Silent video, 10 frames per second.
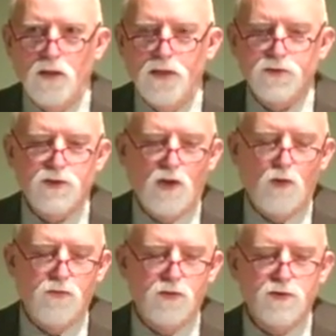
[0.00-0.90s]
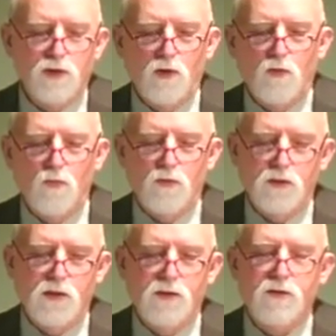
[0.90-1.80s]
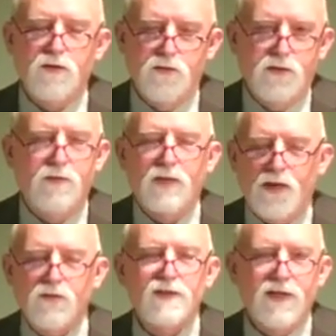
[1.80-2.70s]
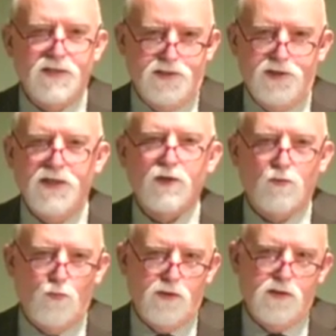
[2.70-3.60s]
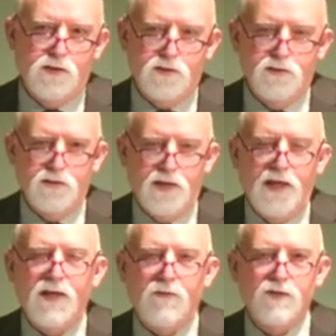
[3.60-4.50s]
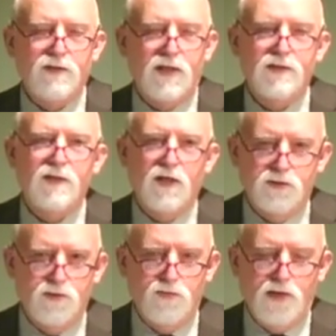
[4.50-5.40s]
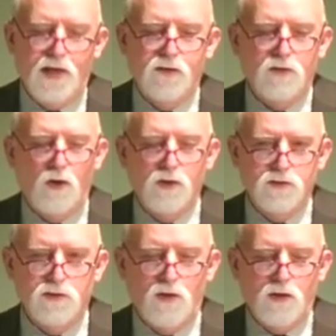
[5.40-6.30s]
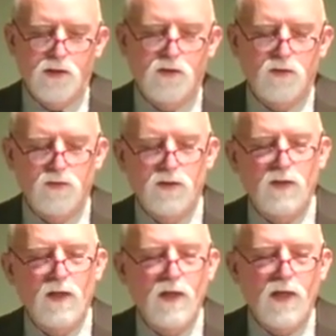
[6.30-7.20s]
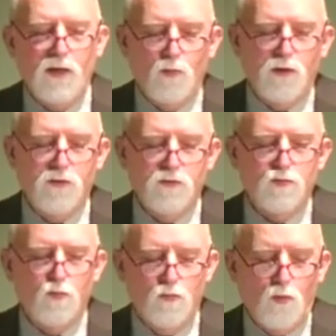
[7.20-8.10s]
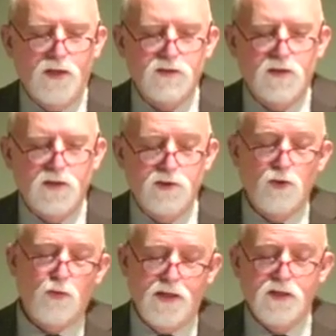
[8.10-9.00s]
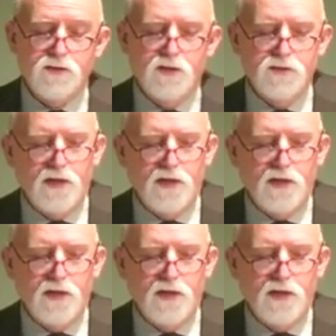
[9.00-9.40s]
And so there's no, every state can tinker with it, and every state does do that, Arkansas included. And one of those ways that they do is this